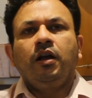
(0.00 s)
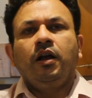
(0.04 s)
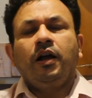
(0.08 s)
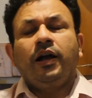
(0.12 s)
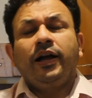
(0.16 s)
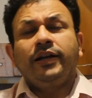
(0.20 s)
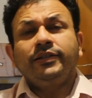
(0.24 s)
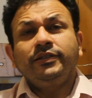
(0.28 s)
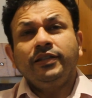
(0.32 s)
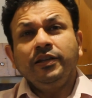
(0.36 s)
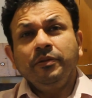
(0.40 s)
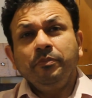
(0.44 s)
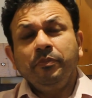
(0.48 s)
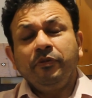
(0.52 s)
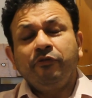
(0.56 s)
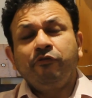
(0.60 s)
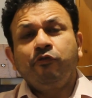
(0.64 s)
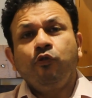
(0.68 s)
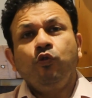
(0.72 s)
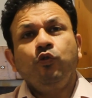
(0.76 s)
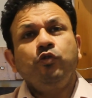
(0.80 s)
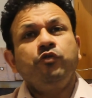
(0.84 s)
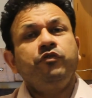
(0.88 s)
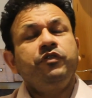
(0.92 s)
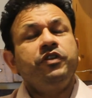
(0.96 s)
I think
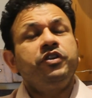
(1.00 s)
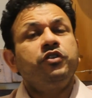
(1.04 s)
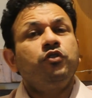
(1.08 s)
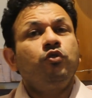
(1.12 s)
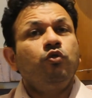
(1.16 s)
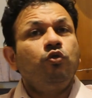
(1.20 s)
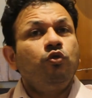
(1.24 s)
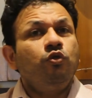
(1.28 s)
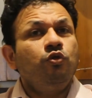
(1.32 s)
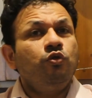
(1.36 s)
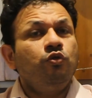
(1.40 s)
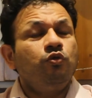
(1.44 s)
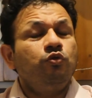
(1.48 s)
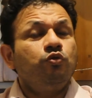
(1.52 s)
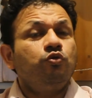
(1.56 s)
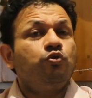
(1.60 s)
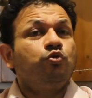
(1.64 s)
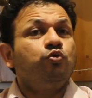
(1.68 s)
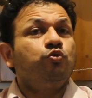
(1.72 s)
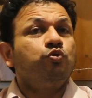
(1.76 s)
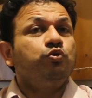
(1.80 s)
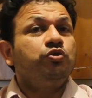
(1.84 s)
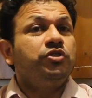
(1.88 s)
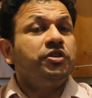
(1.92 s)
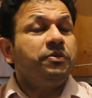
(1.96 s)
before we go
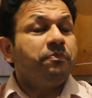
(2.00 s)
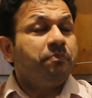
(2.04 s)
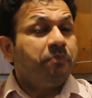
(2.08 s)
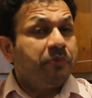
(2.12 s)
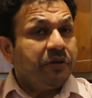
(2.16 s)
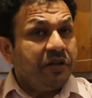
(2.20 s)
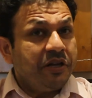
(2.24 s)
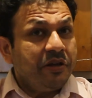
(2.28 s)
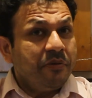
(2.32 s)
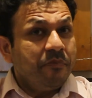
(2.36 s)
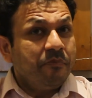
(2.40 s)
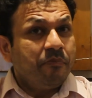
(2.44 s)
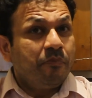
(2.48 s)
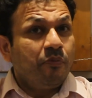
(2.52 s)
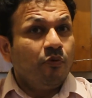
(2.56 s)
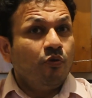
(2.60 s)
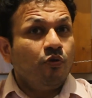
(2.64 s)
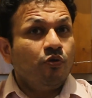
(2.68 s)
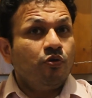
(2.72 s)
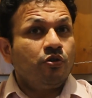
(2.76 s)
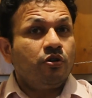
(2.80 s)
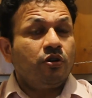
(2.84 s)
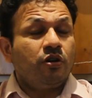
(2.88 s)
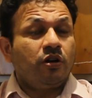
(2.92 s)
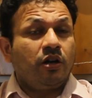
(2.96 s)
to the
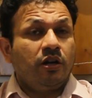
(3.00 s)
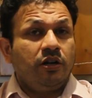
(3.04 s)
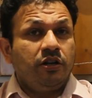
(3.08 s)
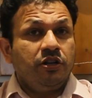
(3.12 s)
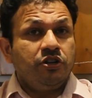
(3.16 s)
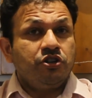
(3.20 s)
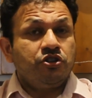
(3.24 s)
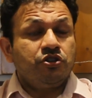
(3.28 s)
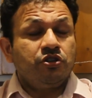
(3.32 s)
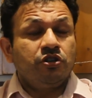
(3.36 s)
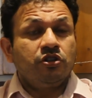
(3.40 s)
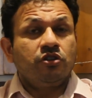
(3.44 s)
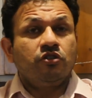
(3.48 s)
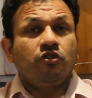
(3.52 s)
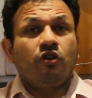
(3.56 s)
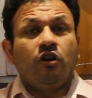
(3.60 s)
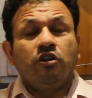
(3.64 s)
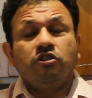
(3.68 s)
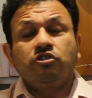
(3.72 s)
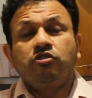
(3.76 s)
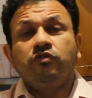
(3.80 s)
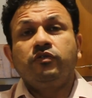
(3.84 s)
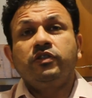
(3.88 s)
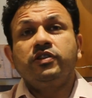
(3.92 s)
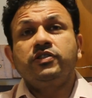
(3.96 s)
pre-import condition
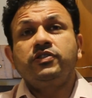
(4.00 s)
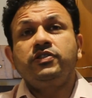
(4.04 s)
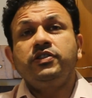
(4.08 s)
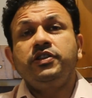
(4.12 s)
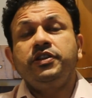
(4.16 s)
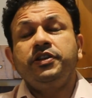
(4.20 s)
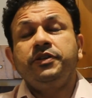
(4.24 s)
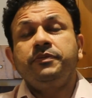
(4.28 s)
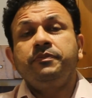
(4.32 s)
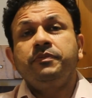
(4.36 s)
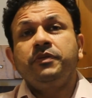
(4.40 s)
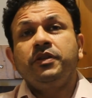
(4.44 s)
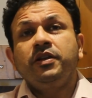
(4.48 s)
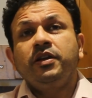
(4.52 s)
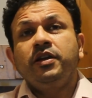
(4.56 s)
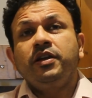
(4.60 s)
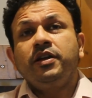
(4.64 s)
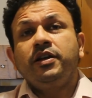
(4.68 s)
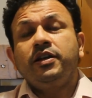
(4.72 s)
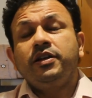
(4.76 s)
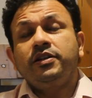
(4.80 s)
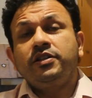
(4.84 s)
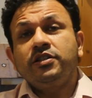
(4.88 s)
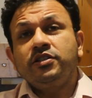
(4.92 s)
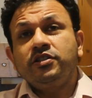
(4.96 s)
controversy,
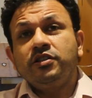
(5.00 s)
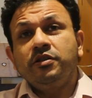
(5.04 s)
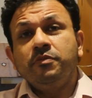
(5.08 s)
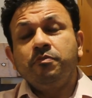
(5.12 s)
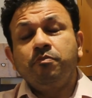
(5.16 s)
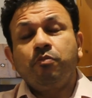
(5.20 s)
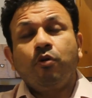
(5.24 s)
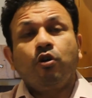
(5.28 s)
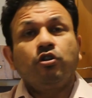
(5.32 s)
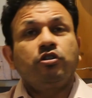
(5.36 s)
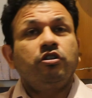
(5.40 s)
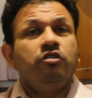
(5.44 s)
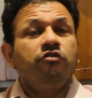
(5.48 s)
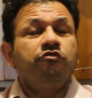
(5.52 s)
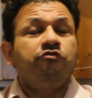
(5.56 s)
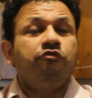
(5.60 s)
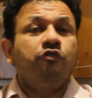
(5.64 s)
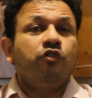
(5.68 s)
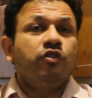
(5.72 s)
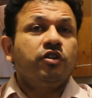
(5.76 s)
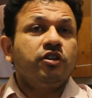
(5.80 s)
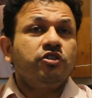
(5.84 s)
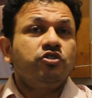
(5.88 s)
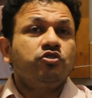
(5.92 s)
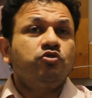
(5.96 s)
it is important
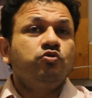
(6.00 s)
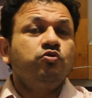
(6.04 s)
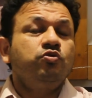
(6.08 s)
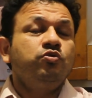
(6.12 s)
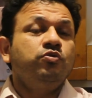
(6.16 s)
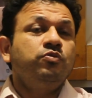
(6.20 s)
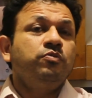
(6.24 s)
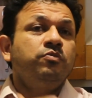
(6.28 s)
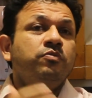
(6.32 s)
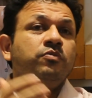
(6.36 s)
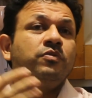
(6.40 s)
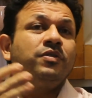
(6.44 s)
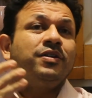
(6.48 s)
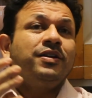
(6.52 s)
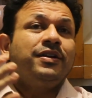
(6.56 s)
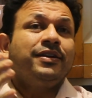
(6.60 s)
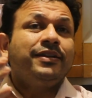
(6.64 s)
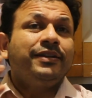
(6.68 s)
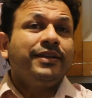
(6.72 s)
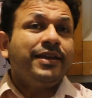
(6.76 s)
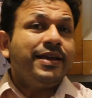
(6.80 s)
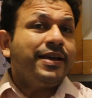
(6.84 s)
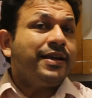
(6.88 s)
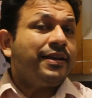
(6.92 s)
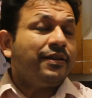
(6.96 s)
for us to
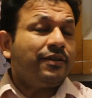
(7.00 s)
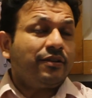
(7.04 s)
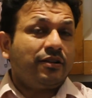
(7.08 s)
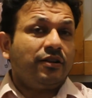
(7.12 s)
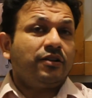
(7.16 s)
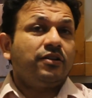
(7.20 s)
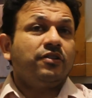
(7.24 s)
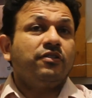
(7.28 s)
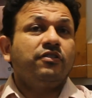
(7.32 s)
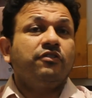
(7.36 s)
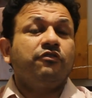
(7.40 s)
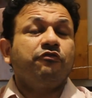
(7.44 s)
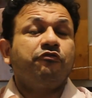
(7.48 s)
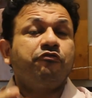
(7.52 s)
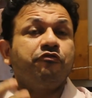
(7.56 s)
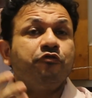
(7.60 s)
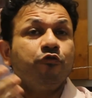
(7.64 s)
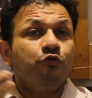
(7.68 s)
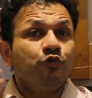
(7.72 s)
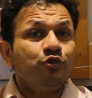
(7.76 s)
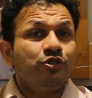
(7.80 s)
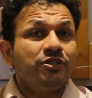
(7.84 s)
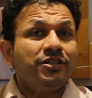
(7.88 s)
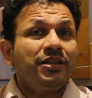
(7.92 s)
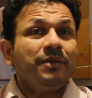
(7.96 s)
take
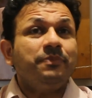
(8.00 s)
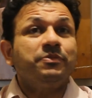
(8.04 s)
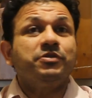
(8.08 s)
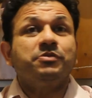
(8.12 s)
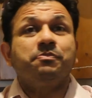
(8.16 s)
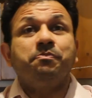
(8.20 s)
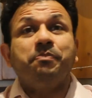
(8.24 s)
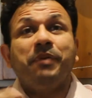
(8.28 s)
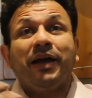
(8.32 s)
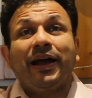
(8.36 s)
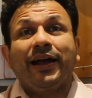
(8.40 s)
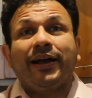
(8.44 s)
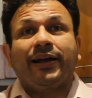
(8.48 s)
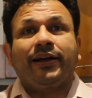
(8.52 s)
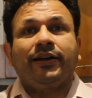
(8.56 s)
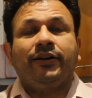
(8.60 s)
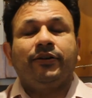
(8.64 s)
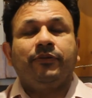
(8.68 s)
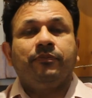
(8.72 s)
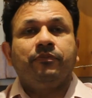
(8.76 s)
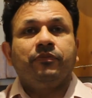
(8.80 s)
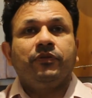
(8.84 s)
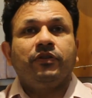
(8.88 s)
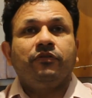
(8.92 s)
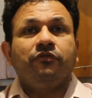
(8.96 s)
few steps back
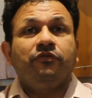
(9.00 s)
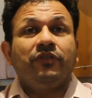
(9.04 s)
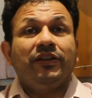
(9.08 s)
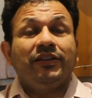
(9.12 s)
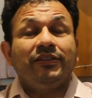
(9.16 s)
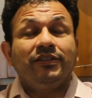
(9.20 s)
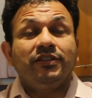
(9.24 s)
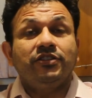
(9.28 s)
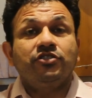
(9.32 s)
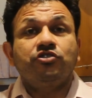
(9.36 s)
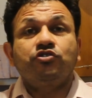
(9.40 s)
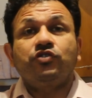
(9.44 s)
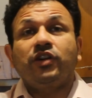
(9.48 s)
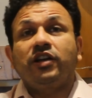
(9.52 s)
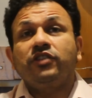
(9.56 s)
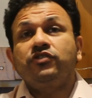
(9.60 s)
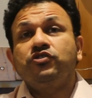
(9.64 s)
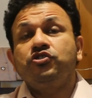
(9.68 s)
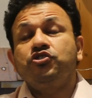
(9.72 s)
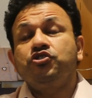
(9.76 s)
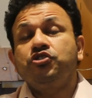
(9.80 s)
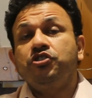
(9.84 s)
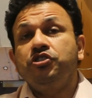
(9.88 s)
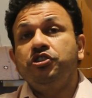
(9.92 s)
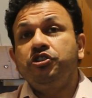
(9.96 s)
when this
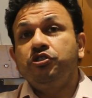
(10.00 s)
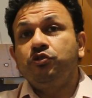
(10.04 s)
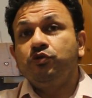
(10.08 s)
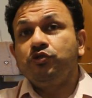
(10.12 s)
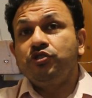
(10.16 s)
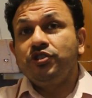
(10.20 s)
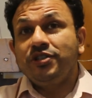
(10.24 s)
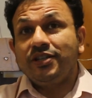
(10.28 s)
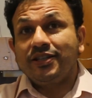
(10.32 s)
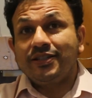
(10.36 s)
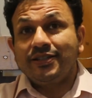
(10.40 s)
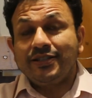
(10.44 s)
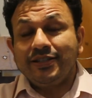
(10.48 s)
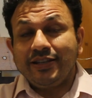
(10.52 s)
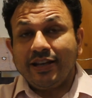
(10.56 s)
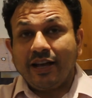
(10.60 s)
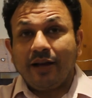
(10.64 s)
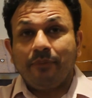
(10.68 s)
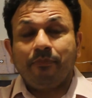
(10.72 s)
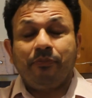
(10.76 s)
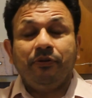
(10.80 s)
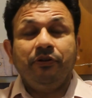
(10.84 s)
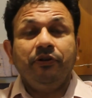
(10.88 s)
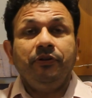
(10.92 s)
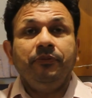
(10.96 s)
transition into GST
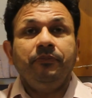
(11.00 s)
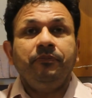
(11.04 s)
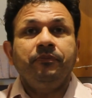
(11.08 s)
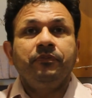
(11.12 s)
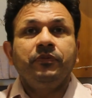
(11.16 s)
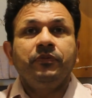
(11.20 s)
happened.